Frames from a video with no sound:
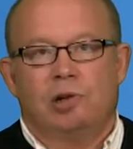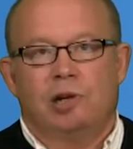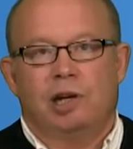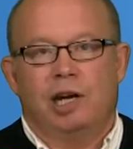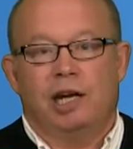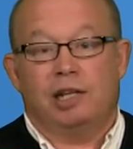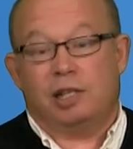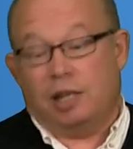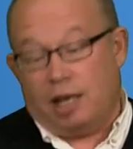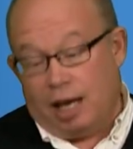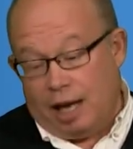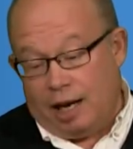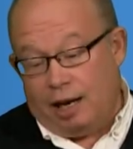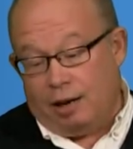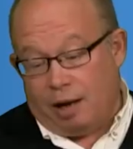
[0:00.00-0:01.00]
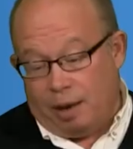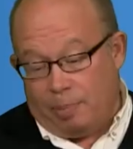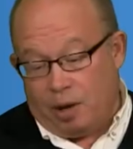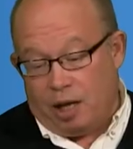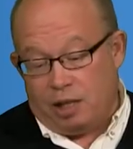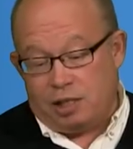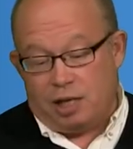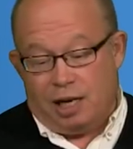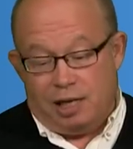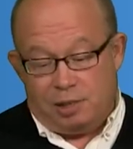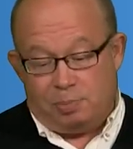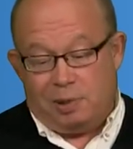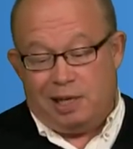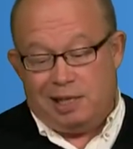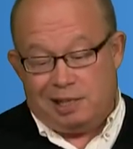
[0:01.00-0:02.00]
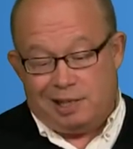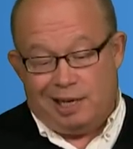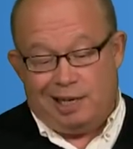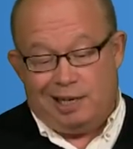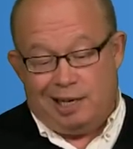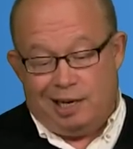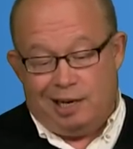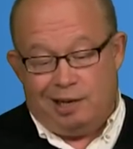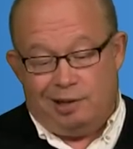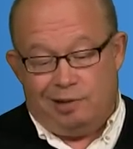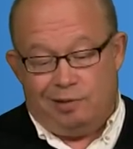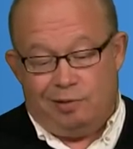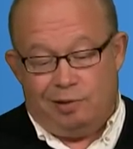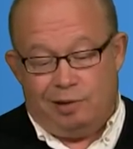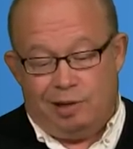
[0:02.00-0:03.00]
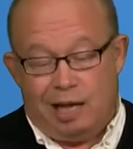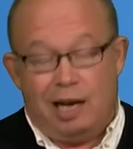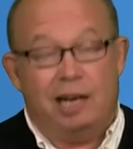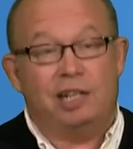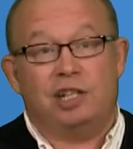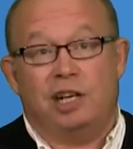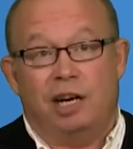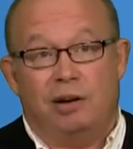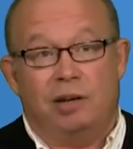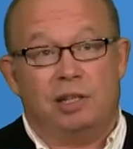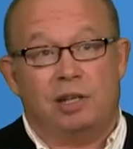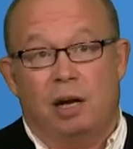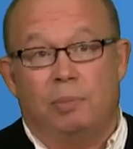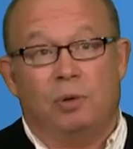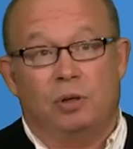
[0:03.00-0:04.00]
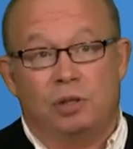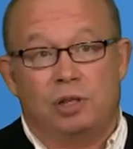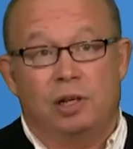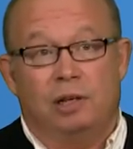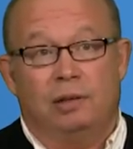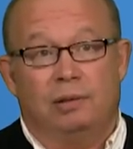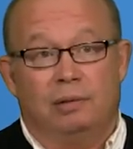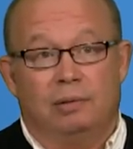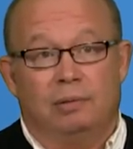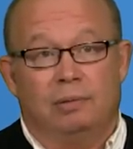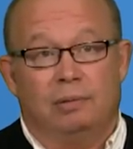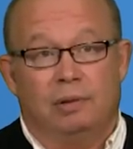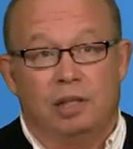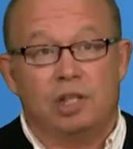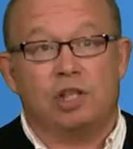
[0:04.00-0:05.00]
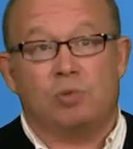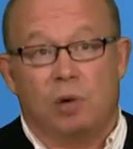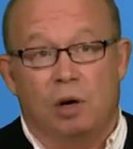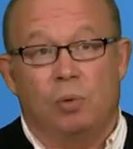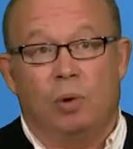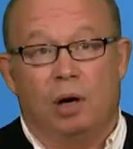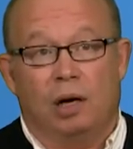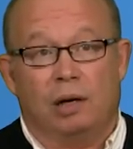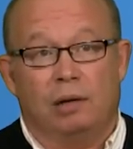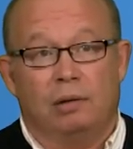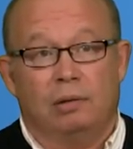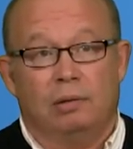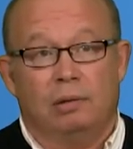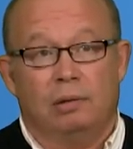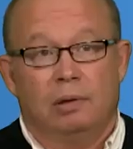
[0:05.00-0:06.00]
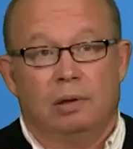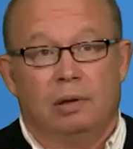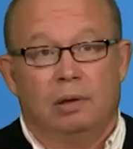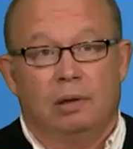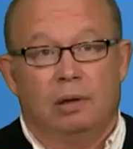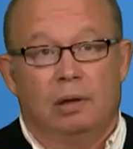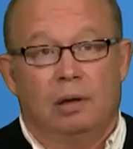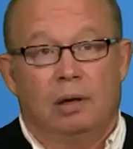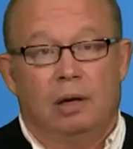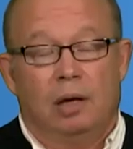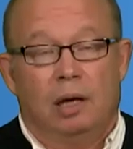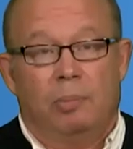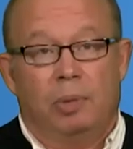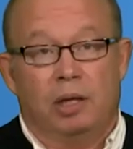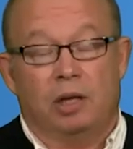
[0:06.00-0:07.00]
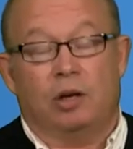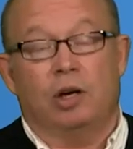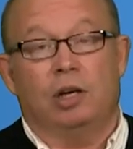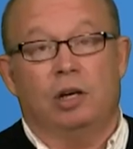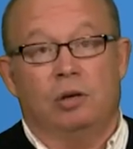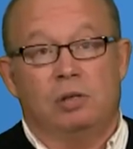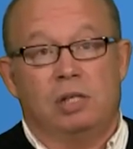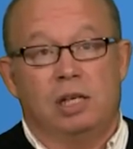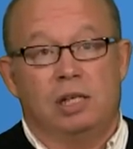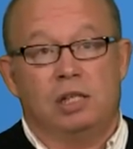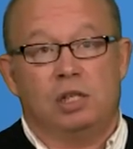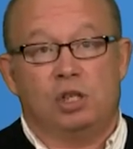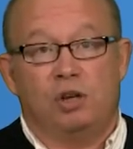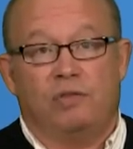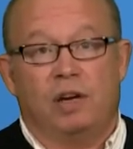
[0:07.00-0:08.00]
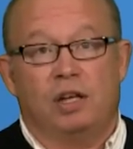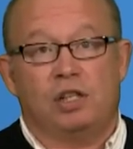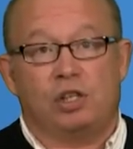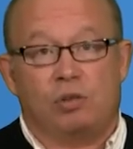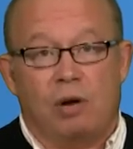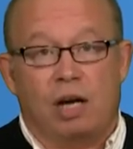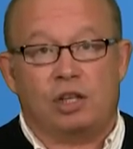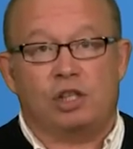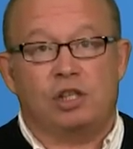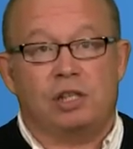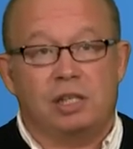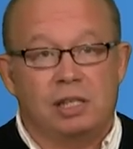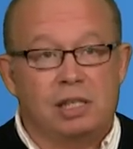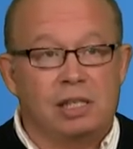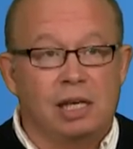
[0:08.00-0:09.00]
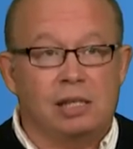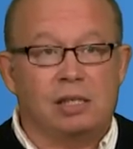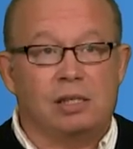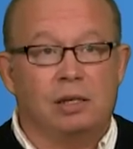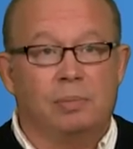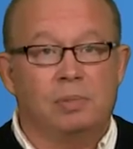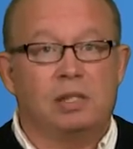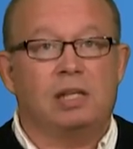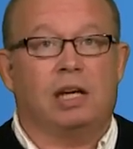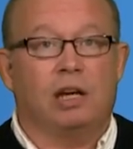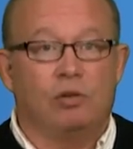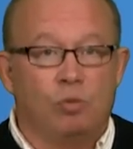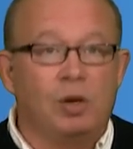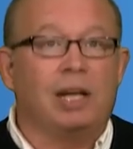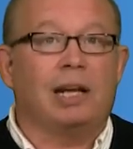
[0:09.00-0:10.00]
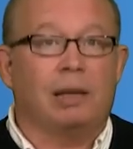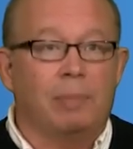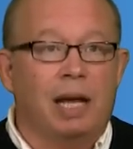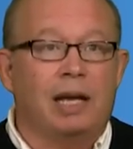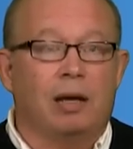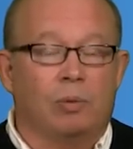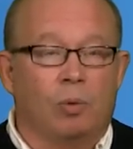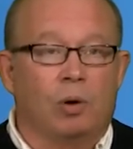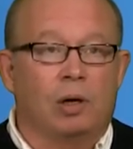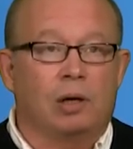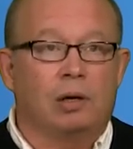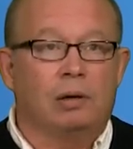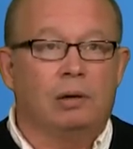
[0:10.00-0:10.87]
it's again, I apologize, but he said, uh, That engineering's not bullshit. This is real work. But the good news is, is you've got structures and systems that can really make it work.